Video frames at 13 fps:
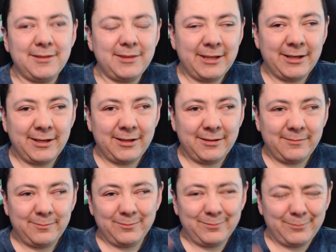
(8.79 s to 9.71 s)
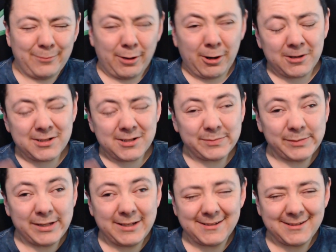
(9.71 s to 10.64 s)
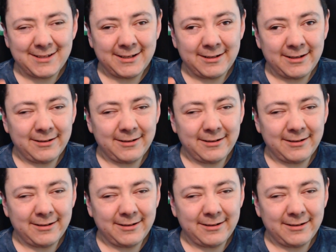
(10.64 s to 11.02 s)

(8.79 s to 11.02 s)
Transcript: the Mars placed in